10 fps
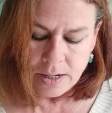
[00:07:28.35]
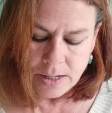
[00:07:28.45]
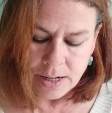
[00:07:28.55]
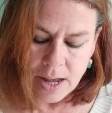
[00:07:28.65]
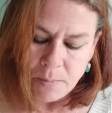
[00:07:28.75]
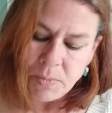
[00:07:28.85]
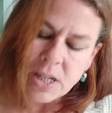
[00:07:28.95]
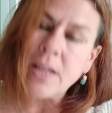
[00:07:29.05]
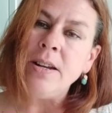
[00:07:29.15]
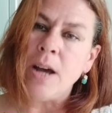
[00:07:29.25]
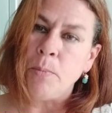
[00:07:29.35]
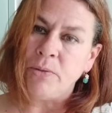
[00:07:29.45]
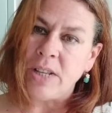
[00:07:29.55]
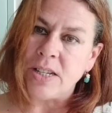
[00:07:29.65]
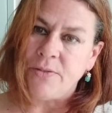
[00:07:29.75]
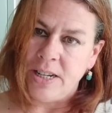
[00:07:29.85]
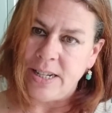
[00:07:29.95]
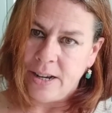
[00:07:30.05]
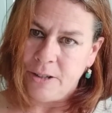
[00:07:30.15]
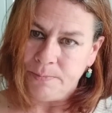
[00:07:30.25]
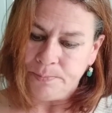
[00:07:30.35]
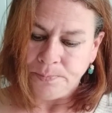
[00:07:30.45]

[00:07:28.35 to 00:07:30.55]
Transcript: to come to the nub of this video,